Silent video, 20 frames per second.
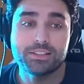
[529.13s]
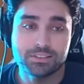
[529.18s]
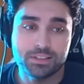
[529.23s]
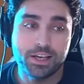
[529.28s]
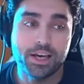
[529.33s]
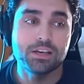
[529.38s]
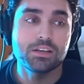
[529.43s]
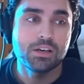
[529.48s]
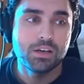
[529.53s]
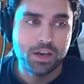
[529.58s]
that's
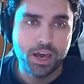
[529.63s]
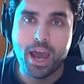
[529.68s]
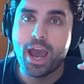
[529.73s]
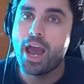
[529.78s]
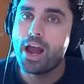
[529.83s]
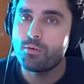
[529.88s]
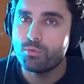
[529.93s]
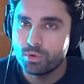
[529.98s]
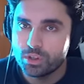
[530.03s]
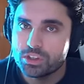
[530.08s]
like
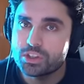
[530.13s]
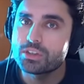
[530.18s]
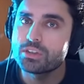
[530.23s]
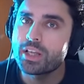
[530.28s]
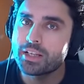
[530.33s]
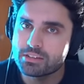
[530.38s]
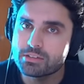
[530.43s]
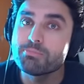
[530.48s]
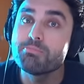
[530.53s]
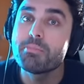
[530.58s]
average,
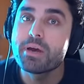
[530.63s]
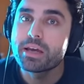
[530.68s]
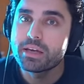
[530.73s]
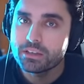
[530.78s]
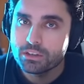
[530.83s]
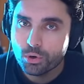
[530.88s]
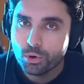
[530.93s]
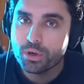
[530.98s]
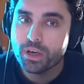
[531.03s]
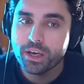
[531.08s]
that's
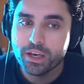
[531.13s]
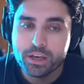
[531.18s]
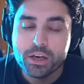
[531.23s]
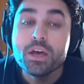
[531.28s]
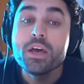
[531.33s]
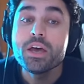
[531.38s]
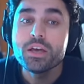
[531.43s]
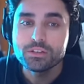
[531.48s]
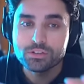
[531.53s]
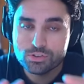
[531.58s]
mid,
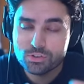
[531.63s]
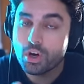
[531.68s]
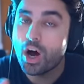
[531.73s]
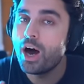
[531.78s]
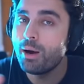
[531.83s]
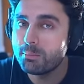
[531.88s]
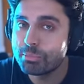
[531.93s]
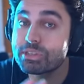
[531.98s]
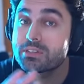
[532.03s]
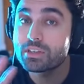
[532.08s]
okay?
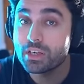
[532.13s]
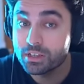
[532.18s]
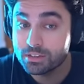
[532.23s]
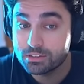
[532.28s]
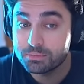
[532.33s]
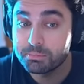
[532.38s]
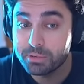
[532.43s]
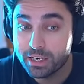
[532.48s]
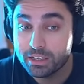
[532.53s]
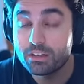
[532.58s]
Zombies
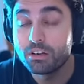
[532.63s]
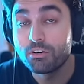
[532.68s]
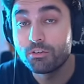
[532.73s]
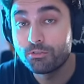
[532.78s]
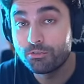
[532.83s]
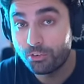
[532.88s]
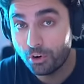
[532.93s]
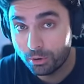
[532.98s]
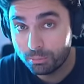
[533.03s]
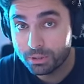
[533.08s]
is mid,
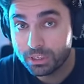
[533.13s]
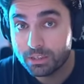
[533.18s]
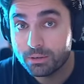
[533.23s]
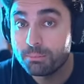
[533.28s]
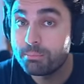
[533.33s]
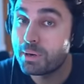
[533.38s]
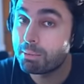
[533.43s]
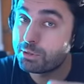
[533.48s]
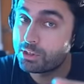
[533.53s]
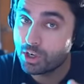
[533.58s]
for
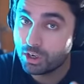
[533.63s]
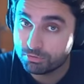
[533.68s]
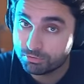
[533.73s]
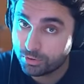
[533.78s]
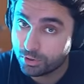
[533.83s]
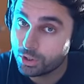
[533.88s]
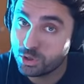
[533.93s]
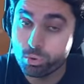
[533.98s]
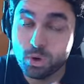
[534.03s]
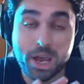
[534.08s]
me, maybe not
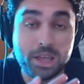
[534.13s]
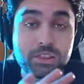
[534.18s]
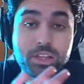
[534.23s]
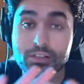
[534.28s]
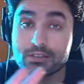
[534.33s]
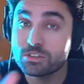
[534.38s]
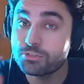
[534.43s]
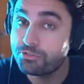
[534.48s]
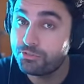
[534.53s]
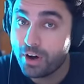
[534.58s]
for you, and
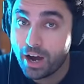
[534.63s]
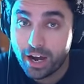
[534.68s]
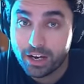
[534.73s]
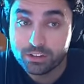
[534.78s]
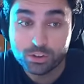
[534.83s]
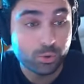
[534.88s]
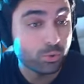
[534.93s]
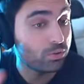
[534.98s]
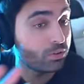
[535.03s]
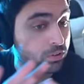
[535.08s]
that's
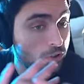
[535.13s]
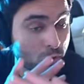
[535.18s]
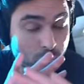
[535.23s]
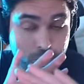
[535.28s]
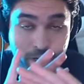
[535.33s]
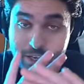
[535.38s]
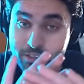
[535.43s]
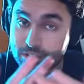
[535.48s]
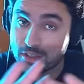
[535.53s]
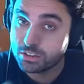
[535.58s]
fine though. You
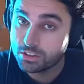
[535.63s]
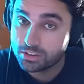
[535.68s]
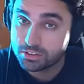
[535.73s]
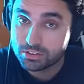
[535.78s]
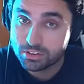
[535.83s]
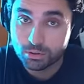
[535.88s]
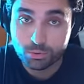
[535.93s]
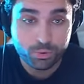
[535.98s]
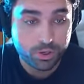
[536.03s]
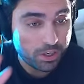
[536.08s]
guys can
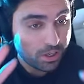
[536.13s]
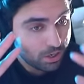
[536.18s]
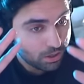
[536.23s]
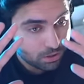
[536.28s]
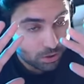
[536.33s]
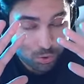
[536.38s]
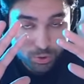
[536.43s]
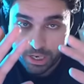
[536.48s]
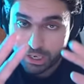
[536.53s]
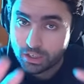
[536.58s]
disagree,
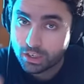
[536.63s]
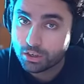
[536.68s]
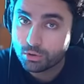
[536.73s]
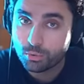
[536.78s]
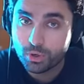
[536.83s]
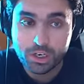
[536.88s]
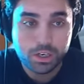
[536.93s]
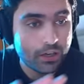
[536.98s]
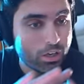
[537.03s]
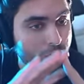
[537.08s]
you can
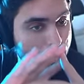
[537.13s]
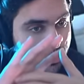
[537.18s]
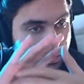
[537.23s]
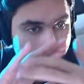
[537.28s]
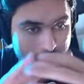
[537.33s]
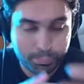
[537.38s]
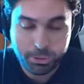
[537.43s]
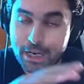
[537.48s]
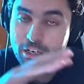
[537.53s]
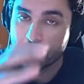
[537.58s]
agree,
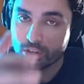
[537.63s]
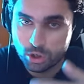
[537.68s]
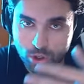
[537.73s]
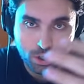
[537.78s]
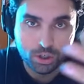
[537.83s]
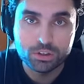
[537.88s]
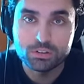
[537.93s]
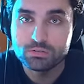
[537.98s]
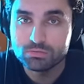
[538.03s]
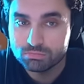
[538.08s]
depending
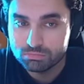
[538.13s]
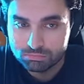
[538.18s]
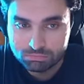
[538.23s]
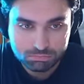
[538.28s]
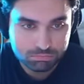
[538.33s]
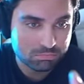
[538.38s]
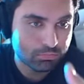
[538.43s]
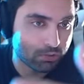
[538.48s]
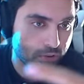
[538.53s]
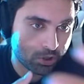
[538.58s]

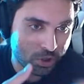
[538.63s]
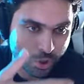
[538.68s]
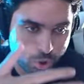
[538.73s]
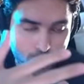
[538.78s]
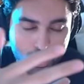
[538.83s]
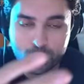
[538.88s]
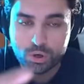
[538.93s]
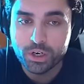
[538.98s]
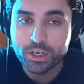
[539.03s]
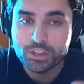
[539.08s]
on
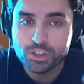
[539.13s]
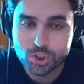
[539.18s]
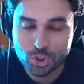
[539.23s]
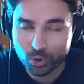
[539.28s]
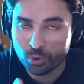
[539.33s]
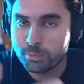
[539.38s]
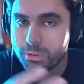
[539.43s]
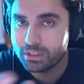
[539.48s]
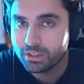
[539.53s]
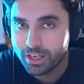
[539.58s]
your
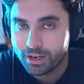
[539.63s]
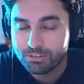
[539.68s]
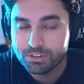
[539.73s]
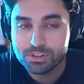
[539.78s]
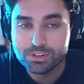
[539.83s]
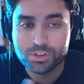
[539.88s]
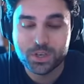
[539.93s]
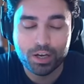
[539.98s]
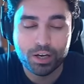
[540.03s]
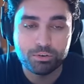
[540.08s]
enjoyment
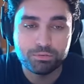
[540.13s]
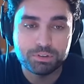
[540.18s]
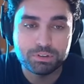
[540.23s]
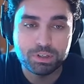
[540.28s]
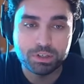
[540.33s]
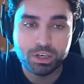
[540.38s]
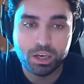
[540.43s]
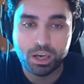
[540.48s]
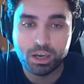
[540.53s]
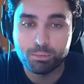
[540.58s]
levels uh,
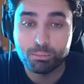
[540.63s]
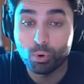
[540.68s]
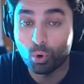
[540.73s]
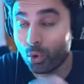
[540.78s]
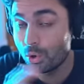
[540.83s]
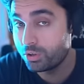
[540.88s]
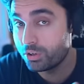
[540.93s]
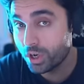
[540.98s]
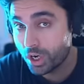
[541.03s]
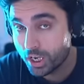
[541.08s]
with the game
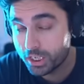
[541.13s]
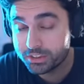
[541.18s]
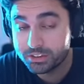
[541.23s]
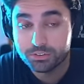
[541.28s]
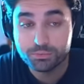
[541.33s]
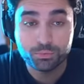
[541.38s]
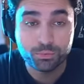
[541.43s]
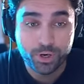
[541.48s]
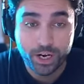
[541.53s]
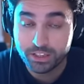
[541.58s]
or
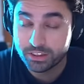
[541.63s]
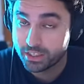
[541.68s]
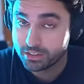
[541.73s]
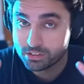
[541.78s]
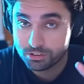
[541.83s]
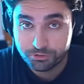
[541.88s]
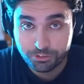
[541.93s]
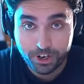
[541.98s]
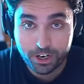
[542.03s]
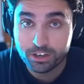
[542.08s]
not, right?
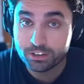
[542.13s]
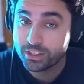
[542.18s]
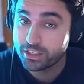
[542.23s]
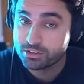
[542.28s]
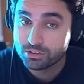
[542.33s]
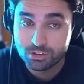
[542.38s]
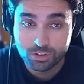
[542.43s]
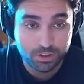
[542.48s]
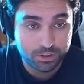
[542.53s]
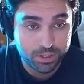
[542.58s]
That's fair,
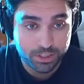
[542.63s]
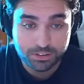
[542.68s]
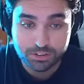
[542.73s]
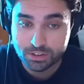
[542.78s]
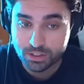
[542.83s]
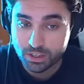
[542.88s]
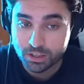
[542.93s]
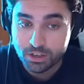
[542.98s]
that's uh, that's